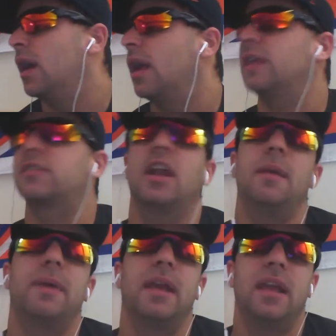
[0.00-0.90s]
It's going
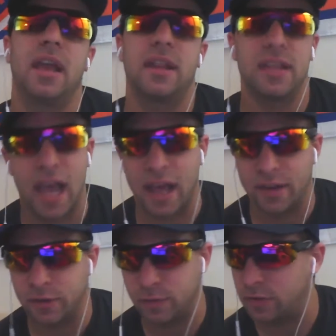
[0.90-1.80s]
to be the
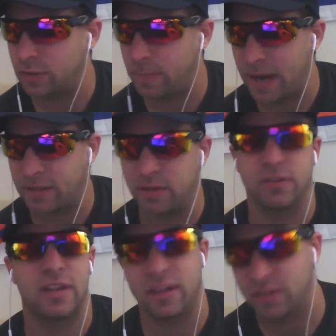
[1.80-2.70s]
Islanders versus the
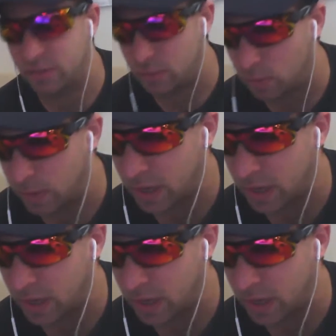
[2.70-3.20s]
Panthers. That's what